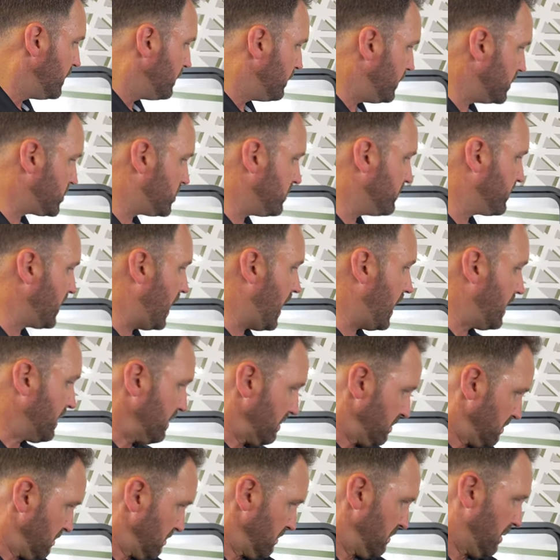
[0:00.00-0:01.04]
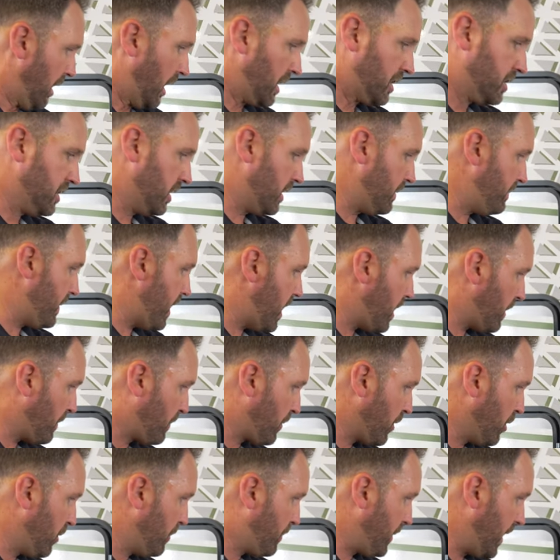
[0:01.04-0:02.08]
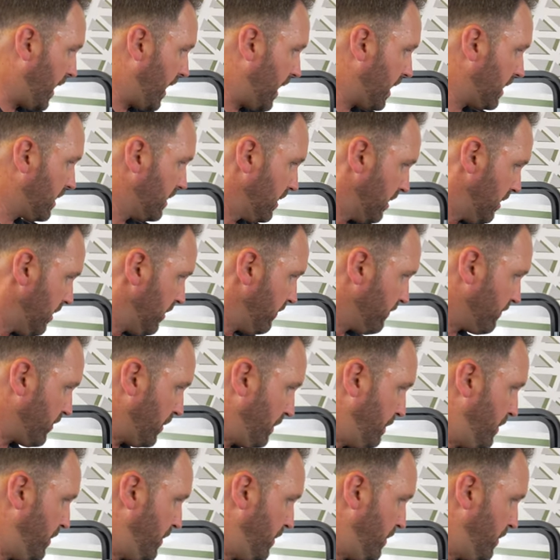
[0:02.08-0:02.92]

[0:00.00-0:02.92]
but you've got a good amount of propane for